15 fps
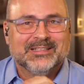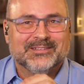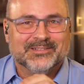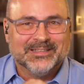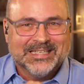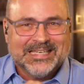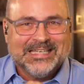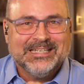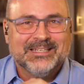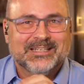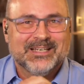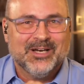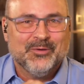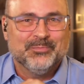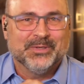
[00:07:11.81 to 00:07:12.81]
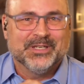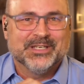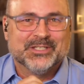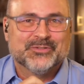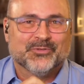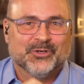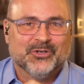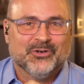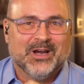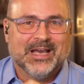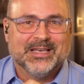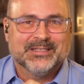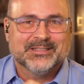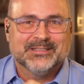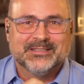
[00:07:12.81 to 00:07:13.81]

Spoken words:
lead companies for Christ.